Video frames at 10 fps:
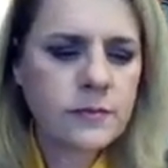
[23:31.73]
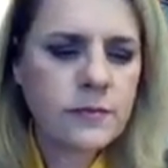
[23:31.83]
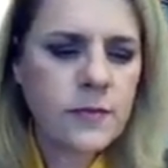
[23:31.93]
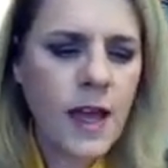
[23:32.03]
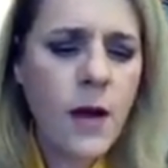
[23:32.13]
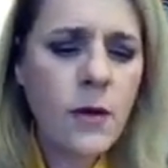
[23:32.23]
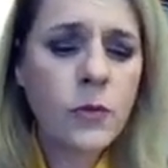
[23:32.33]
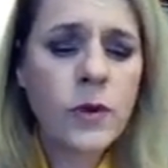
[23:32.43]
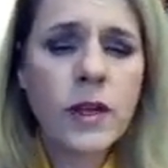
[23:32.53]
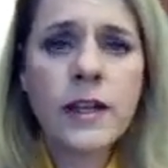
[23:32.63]
I would
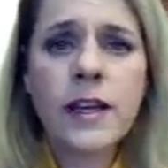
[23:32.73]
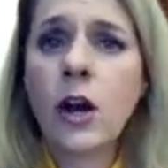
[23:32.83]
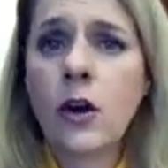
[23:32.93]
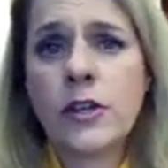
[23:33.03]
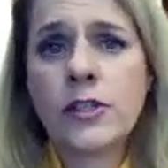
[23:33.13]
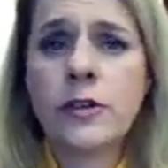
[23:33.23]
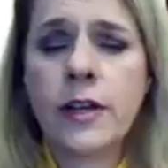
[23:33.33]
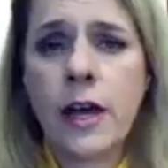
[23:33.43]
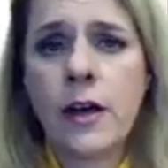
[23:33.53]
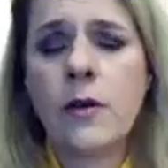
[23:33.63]
really encourage you to
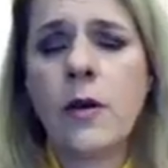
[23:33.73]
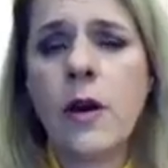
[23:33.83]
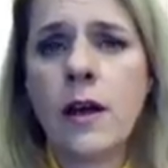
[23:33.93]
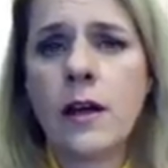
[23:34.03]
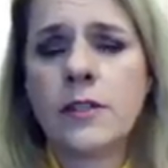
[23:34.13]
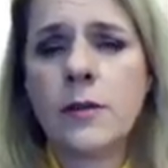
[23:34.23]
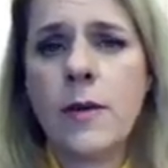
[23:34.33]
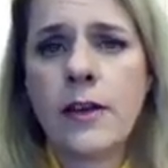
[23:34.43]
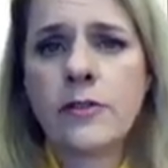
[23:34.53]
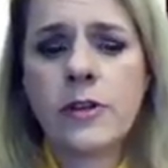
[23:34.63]
go to
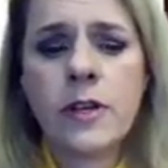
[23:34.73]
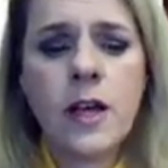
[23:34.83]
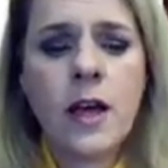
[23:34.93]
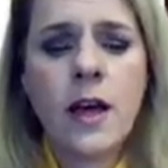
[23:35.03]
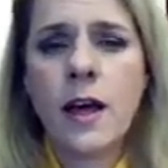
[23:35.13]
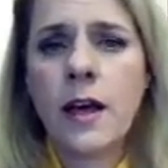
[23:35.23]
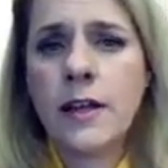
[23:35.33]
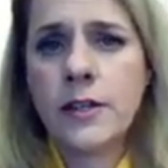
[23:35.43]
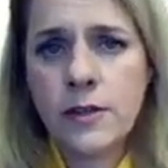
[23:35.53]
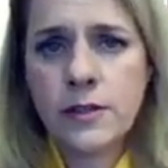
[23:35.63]
mastering
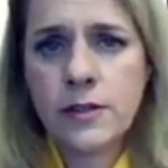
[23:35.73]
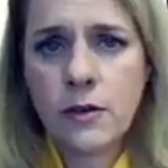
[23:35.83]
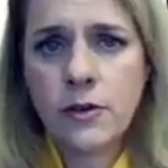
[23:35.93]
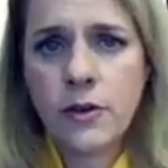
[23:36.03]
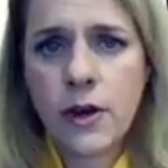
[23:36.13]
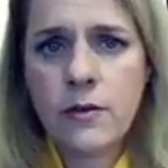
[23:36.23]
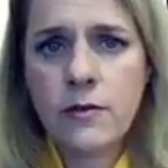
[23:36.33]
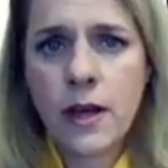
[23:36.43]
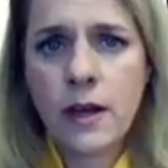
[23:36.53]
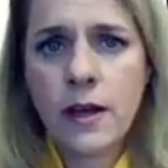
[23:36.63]
and do this on your
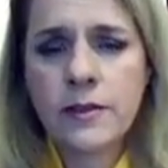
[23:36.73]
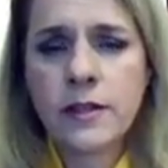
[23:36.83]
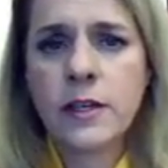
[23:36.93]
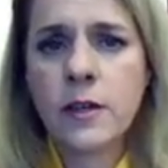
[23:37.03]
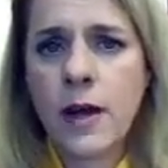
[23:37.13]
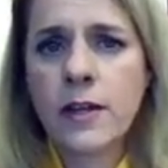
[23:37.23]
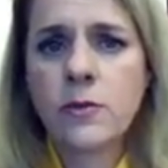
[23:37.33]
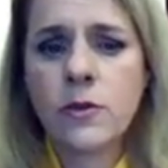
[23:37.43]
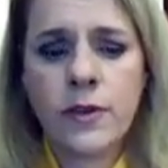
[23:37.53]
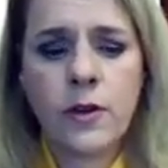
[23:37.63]
own as a good way
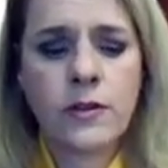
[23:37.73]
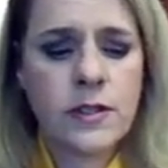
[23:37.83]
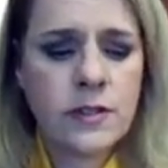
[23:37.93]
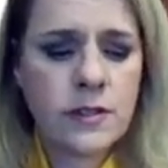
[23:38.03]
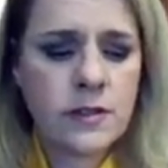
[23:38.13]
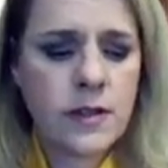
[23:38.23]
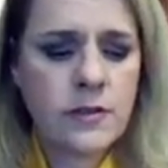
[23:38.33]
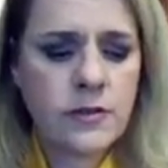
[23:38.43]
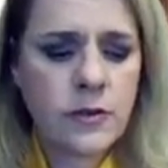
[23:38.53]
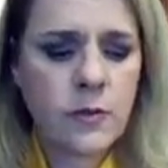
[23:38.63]
to review, because
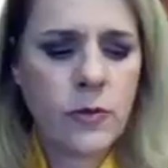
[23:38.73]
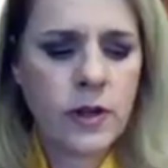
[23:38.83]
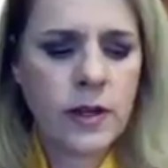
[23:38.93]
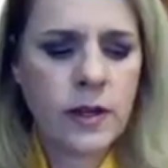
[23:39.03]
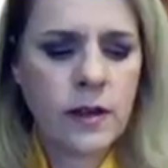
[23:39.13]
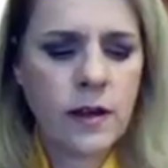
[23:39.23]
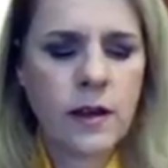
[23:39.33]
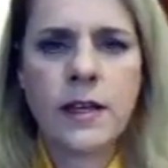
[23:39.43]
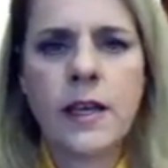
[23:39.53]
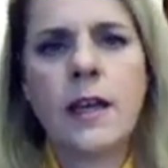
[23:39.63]
these are some really
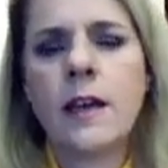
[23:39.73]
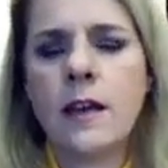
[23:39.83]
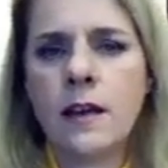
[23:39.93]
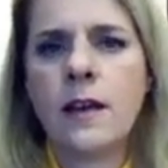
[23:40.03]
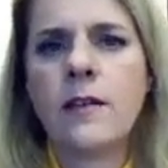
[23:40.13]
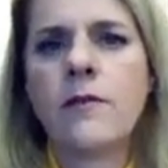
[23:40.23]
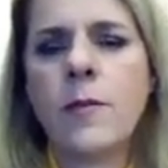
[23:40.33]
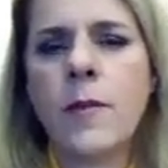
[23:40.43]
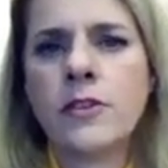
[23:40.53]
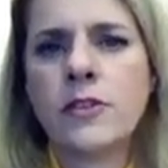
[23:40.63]
key
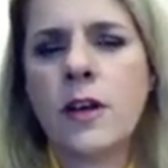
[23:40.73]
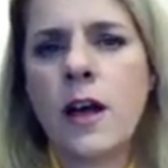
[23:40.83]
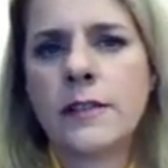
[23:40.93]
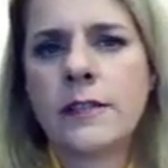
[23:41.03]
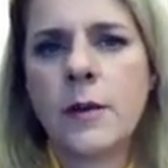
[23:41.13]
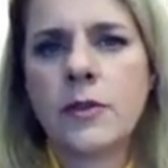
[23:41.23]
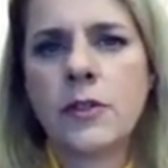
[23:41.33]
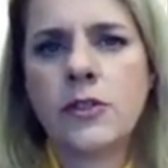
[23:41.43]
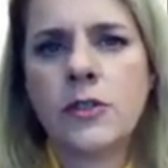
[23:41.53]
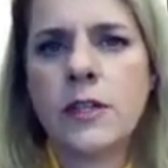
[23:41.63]
information concepts
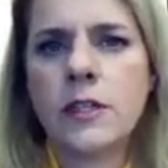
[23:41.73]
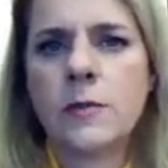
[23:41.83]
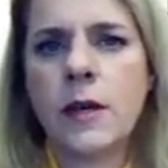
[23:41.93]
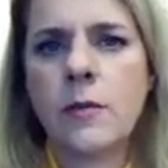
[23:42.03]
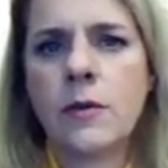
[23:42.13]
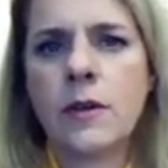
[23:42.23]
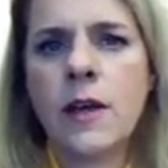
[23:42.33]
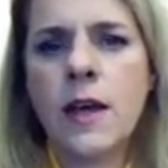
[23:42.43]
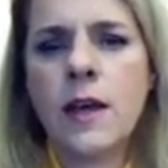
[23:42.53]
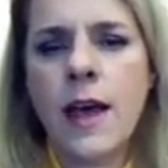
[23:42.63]
that you need to be able to
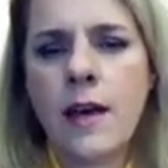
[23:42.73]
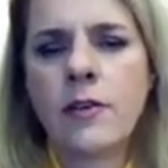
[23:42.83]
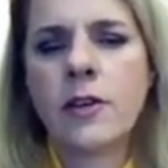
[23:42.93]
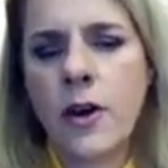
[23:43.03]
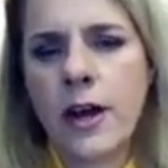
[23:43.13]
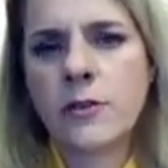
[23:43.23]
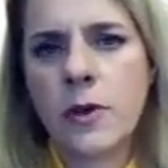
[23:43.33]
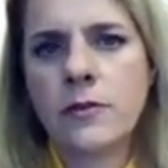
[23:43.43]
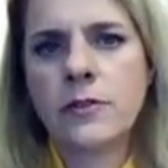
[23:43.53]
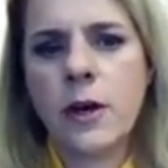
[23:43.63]
have a good grasp
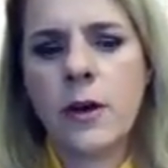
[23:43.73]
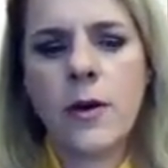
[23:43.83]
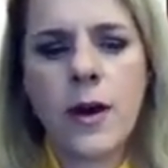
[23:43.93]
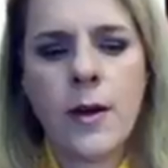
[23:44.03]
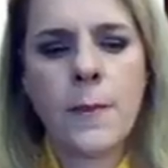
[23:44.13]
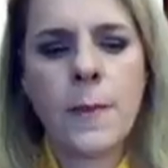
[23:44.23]
on. So